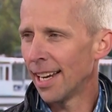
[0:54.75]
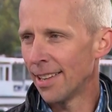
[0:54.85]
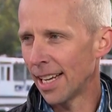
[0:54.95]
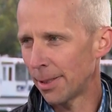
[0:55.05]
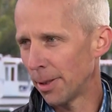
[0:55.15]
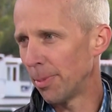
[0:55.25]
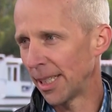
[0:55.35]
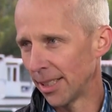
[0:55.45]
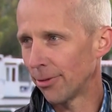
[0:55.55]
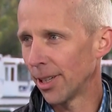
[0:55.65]
And that's the
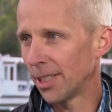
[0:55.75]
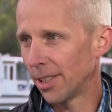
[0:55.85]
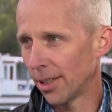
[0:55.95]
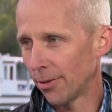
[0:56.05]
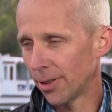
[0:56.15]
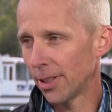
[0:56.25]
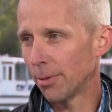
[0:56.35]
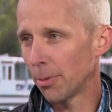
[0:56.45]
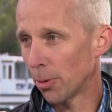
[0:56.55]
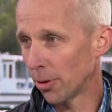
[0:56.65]
big differentiator for
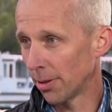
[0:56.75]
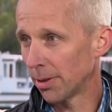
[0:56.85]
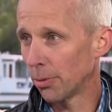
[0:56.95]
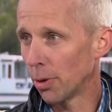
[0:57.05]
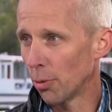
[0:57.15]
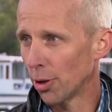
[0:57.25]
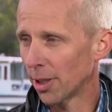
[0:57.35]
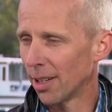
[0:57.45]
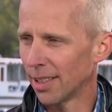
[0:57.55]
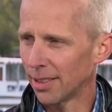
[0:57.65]
some of the programs that we
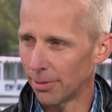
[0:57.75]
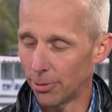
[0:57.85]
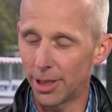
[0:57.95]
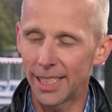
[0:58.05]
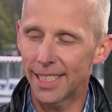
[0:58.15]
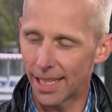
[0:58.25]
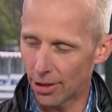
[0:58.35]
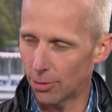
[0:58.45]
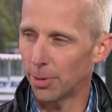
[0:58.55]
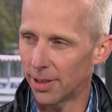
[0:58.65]
work on in some really
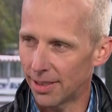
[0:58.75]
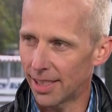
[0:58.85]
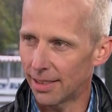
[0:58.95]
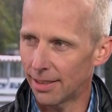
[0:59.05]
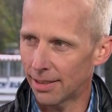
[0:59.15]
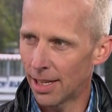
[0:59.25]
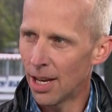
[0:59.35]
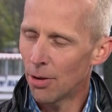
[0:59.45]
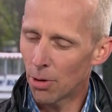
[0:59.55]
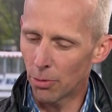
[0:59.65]
terrible diseases
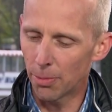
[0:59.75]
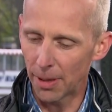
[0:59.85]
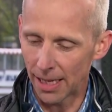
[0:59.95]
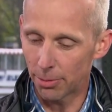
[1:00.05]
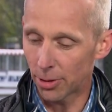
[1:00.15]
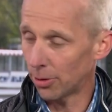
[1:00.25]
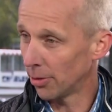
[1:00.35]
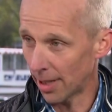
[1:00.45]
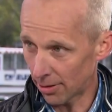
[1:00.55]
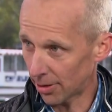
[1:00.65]
where we've been able to,
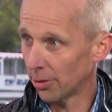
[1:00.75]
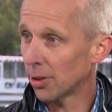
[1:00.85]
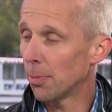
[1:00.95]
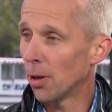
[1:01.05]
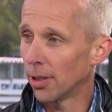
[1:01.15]
and now still small